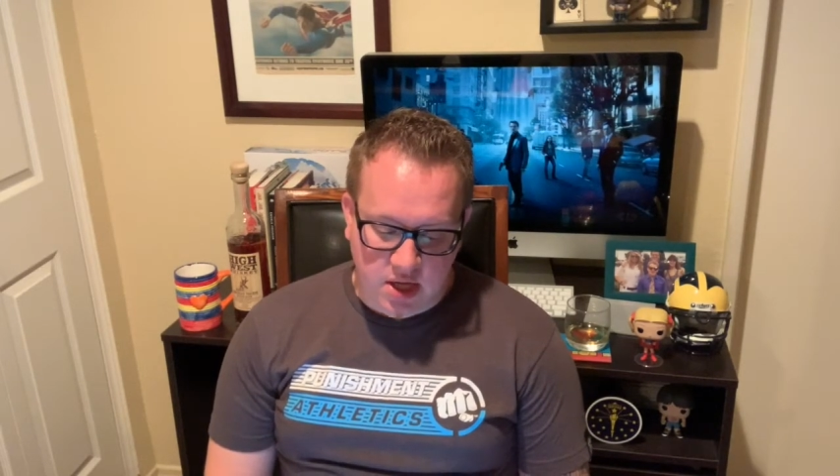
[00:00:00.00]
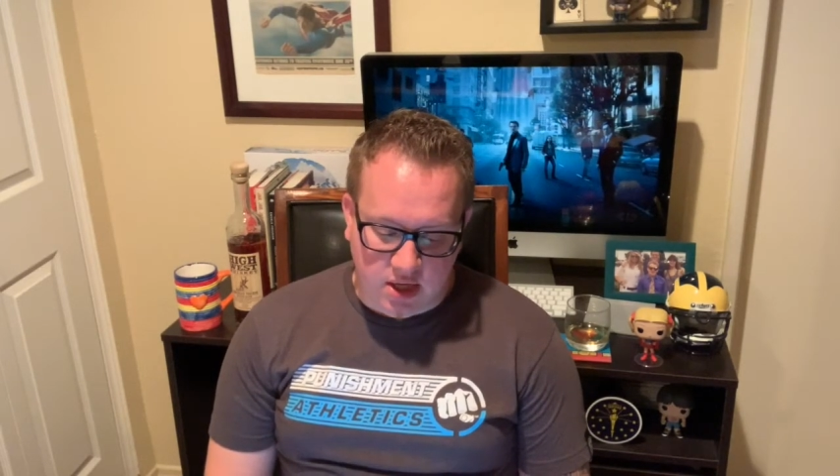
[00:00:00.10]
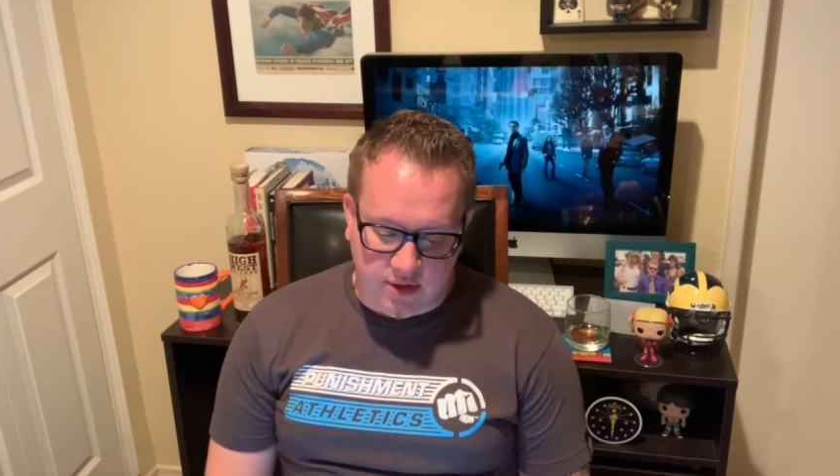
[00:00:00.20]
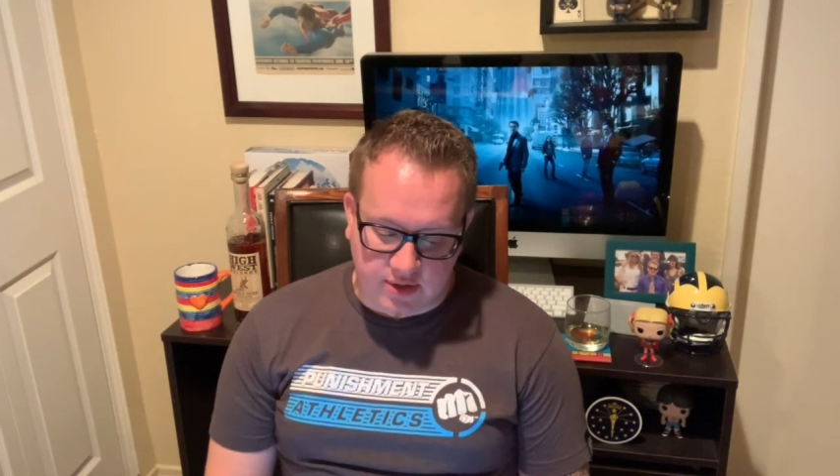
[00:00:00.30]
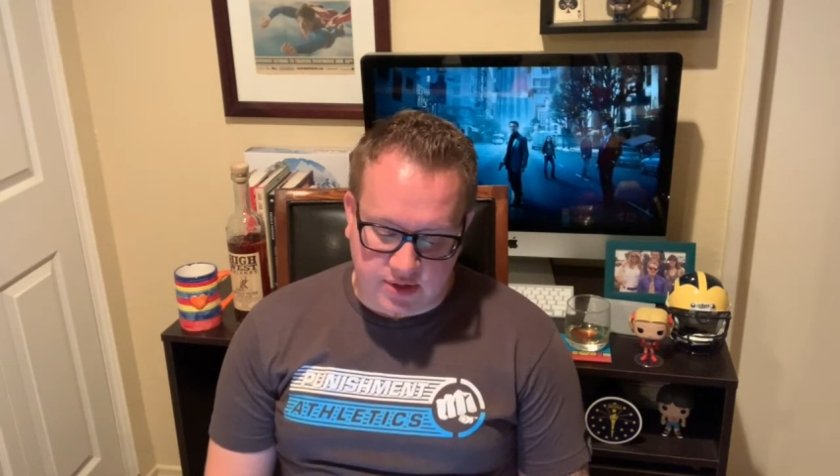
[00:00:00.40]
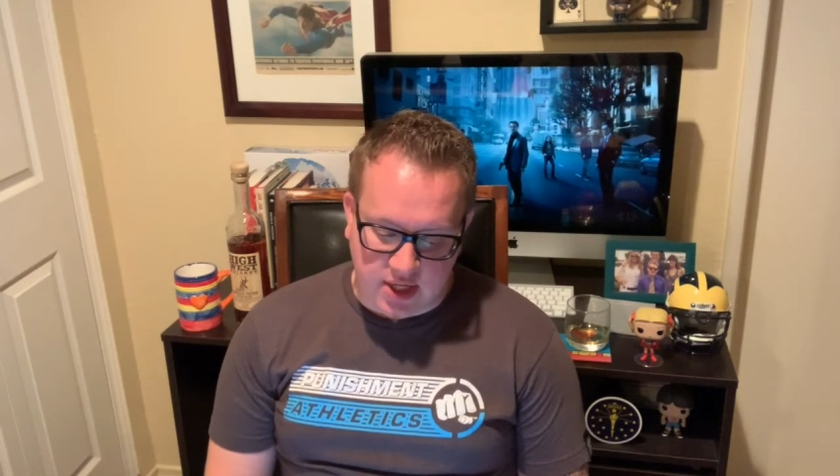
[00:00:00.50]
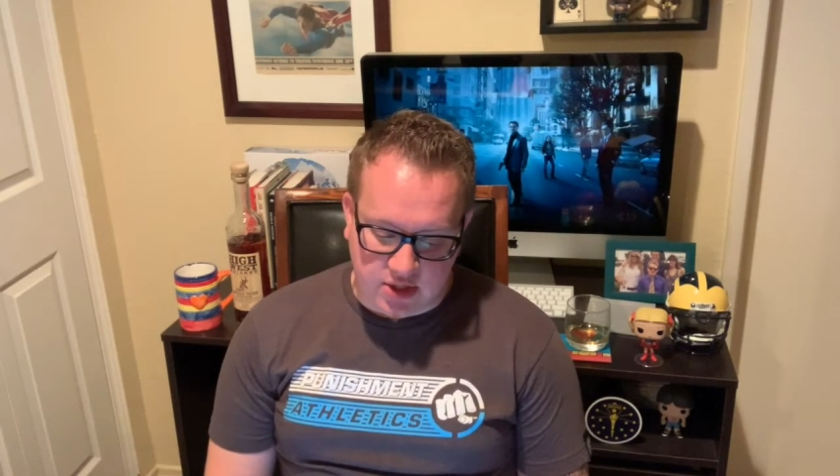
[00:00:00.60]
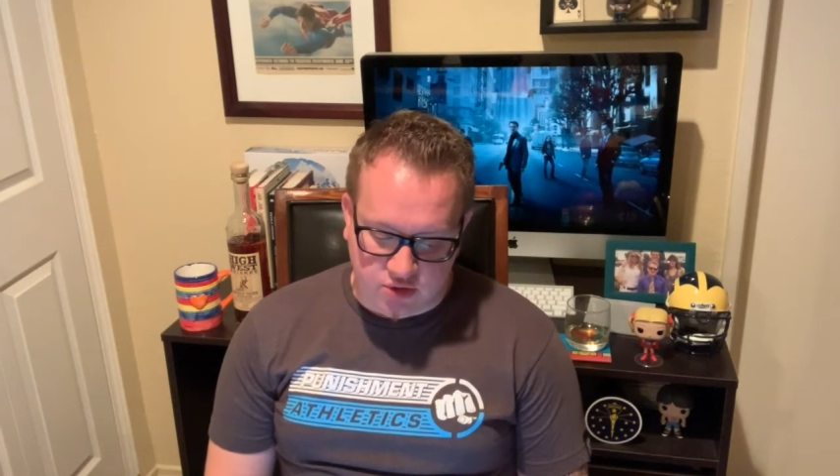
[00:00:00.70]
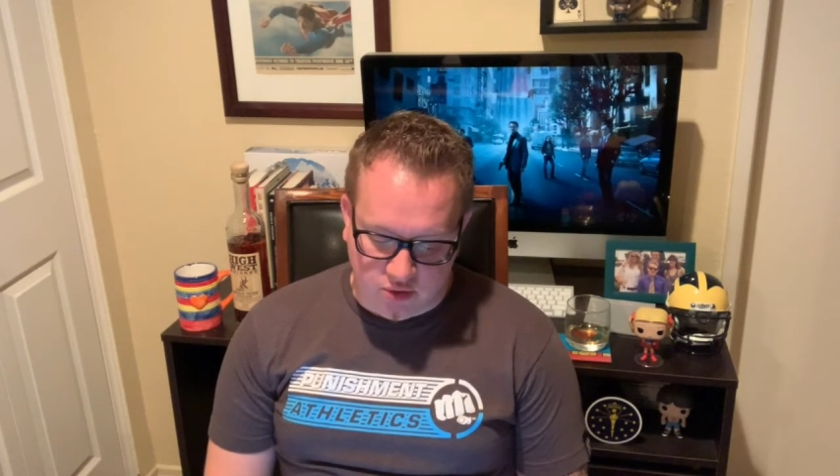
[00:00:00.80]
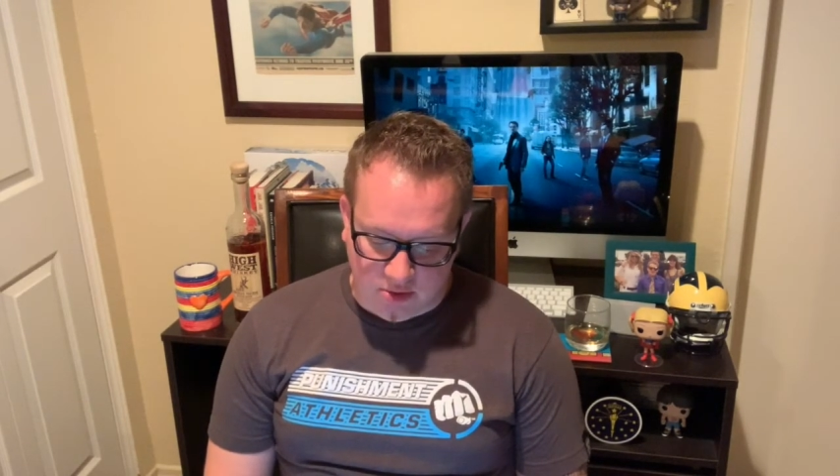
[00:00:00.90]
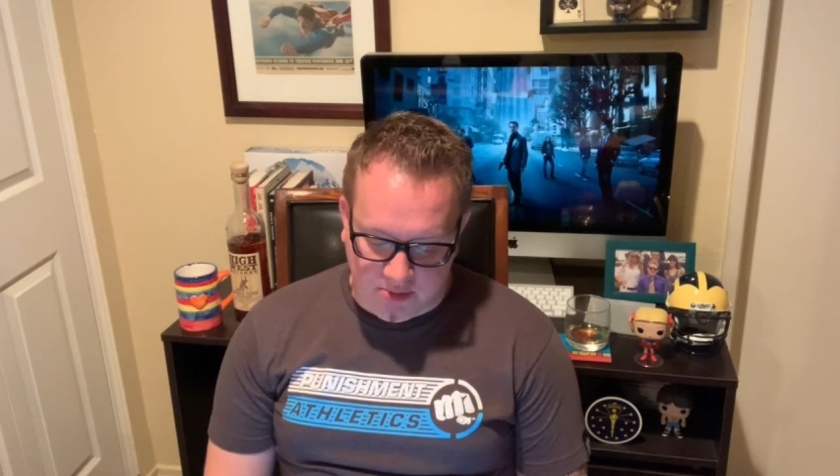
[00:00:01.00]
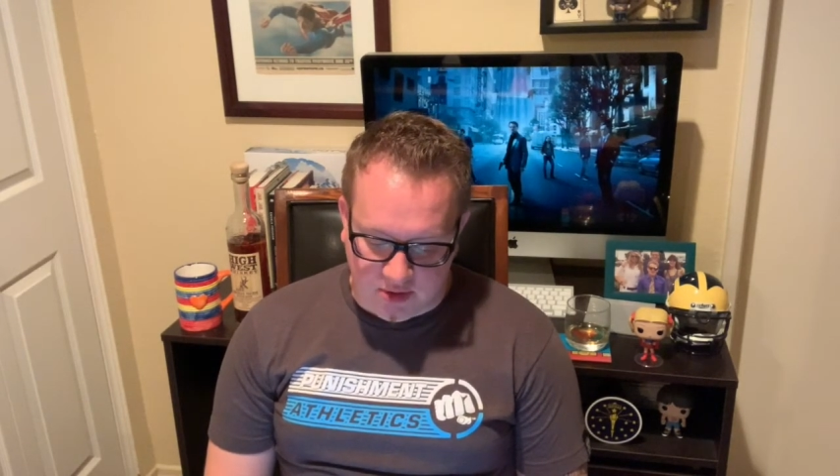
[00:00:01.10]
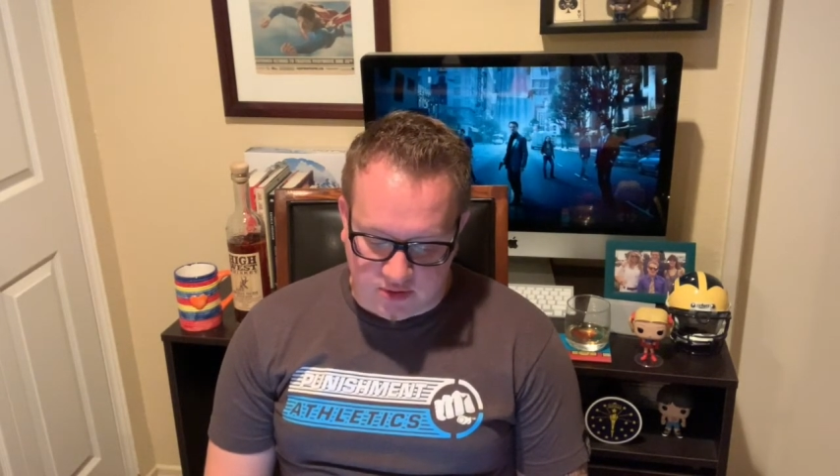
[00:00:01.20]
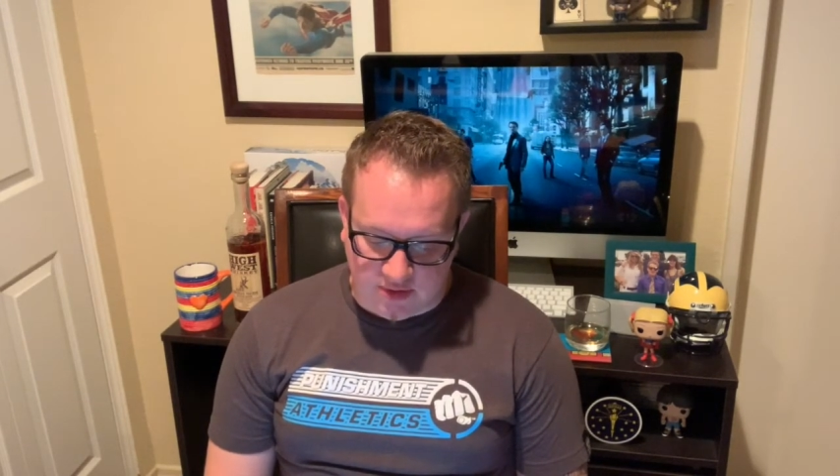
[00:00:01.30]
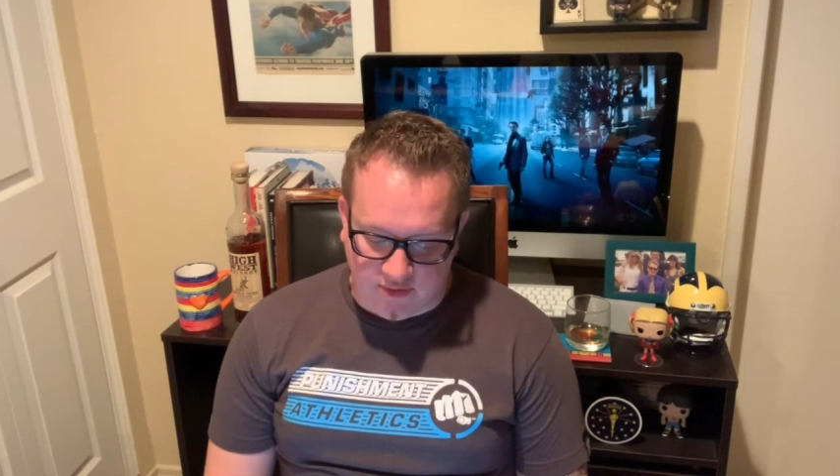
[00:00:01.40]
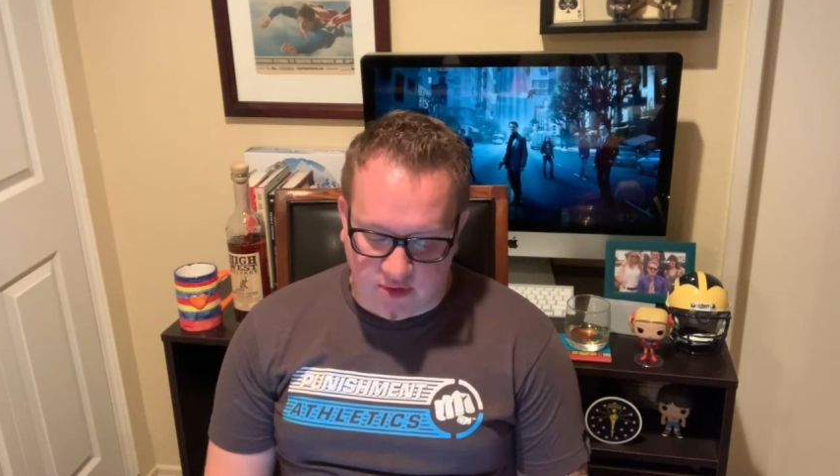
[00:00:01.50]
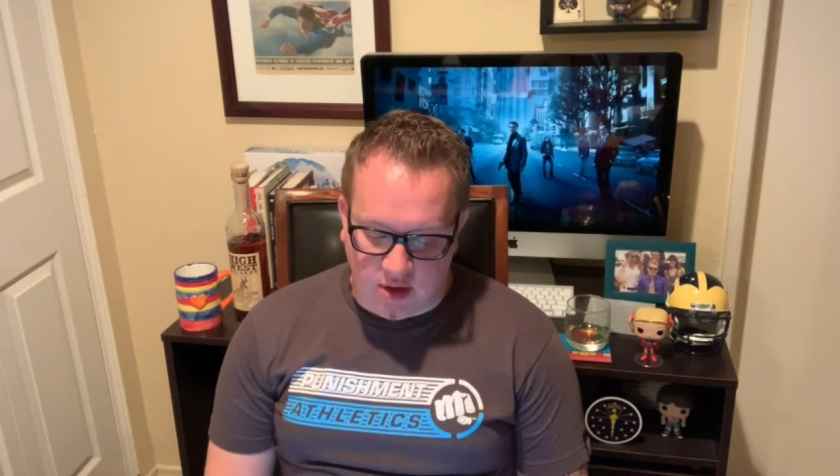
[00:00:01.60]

into the sexual abuse of,